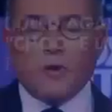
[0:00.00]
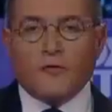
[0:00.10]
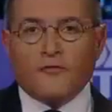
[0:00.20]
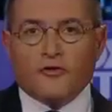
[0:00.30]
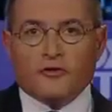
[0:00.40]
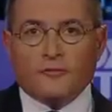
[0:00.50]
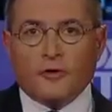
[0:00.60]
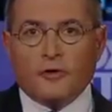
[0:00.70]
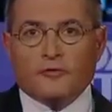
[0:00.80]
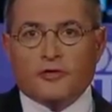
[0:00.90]
Well, first of
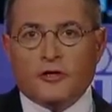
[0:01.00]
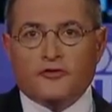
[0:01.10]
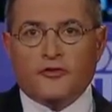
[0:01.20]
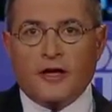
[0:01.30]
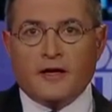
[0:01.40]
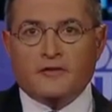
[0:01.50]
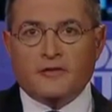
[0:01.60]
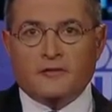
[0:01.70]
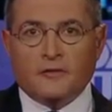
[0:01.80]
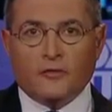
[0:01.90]
all, Judge Sykes
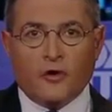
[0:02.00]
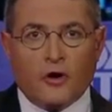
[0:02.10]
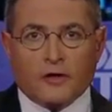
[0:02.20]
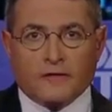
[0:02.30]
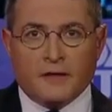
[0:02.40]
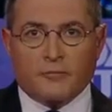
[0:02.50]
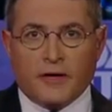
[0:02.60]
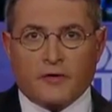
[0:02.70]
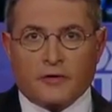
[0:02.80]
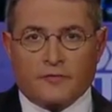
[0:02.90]
has a long, deep
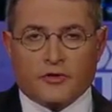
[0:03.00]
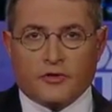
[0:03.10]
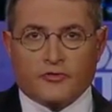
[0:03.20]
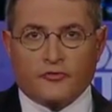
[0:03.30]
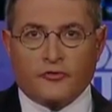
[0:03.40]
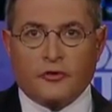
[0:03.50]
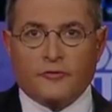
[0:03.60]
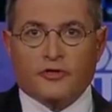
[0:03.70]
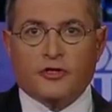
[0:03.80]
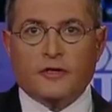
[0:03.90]
record of judicial
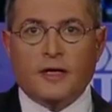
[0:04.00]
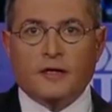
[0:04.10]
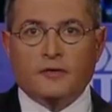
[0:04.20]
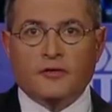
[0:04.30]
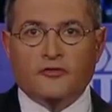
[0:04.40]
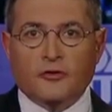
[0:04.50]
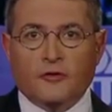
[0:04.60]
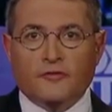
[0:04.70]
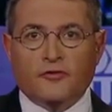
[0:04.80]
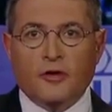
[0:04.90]
service. She not only
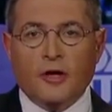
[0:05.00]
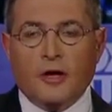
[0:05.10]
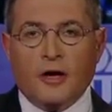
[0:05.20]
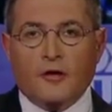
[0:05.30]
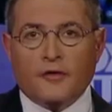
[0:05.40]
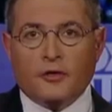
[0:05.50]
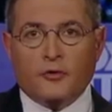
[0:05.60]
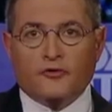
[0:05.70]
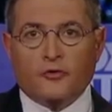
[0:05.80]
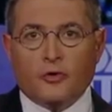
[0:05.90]
serves on the
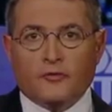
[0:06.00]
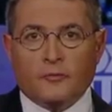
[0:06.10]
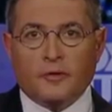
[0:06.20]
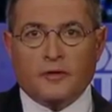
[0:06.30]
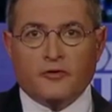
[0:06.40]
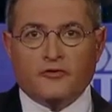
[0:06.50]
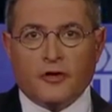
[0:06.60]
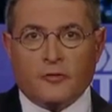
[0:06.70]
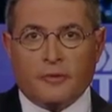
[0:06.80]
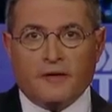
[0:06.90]
U S Court of Appeals
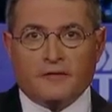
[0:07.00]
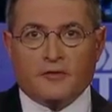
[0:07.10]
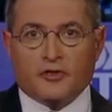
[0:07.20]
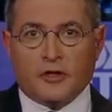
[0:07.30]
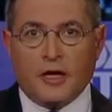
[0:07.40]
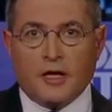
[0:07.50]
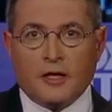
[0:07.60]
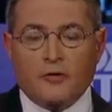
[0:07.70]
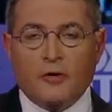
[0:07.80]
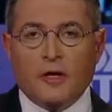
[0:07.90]
there based in
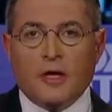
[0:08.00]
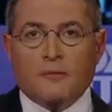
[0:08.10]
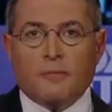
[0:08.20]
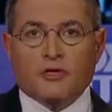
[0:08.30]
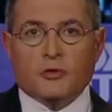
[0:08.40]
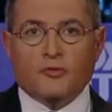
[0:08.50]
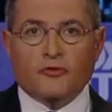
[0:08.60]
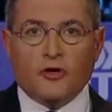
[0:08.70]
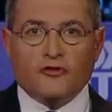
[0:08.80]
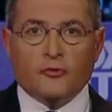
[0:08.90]
Chicago, but she was
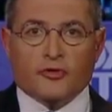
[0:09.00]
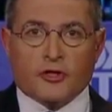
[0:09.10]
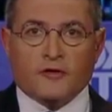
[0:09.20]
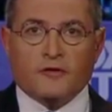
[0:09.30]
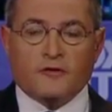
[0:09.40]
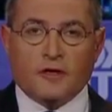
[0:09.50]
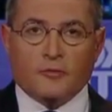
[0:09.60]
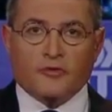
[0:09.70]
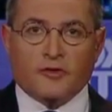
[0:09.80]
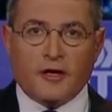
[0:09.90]
also a justice on the
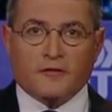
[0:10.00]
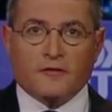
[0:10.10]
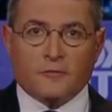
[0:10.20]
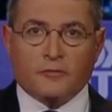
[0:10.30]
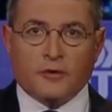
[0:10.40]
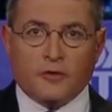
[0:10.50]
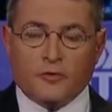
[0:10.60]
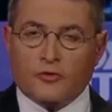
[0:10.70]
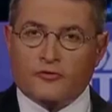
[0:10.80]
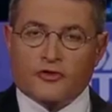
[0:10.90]
Wisconsin Supreme
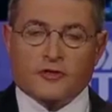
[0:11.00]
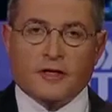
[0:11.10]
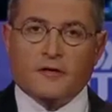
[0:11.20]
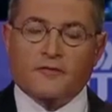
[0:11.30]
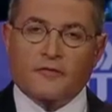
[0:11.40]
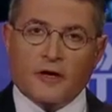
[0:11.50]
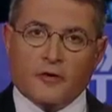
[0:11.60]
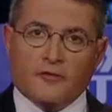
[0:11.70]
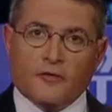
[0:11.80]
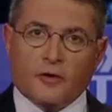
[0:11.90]
Court. So she's got a
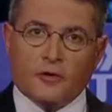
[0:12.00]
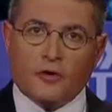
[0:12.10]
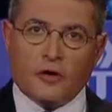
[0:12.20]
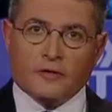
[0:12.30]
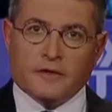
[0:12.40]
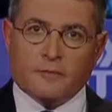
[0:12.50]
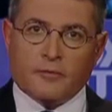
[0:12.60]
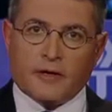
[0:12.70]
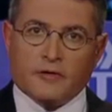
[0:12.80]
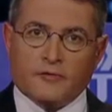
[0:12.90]
very, very long, deep
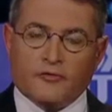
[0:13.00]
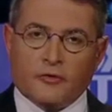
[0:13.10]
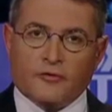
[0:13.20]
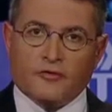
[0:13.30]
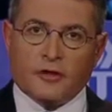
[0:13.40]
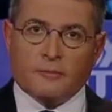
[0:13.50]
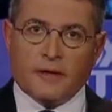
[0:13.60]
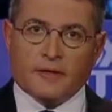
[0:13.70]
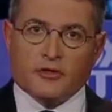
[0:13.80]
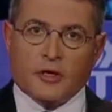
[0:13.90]
record of service on the
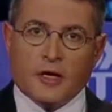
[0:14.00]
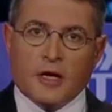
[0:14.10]
bench.